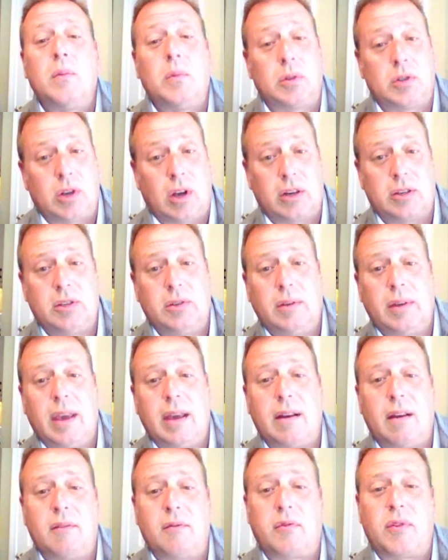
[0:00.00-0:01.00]
We'll talk to you
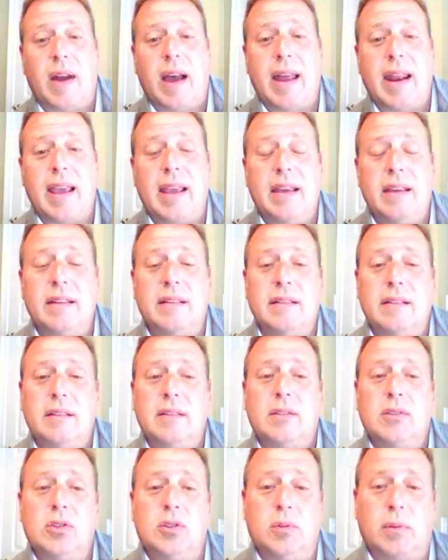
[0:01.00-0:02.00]
again on Friday,
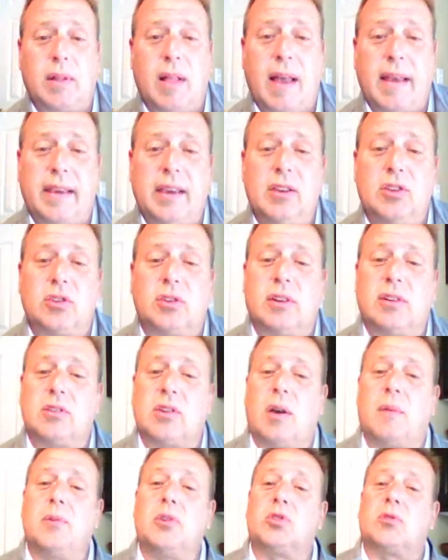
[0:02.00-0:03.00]
2 o'clock Eastern. As
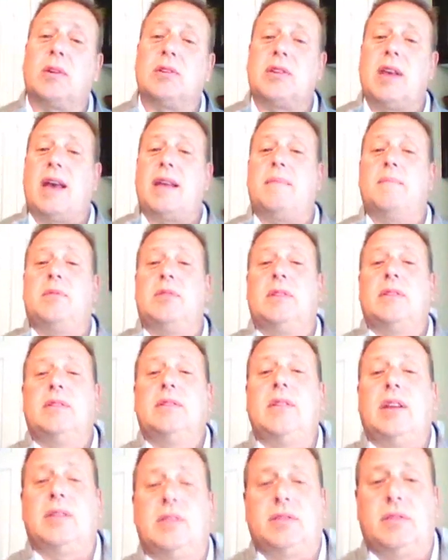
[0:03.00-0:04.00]
always, Trace Adams,
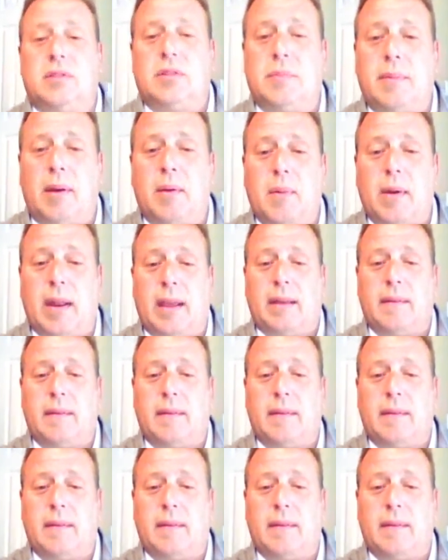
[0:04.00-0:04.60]
Dead Serious About